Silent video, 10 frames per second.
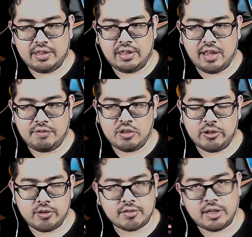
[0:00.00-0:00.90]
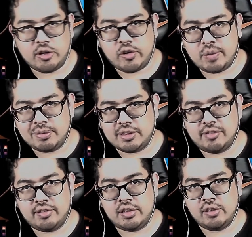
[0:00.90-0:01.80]
Have you noticed how creepily
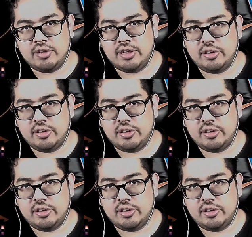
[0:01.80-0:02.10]
still the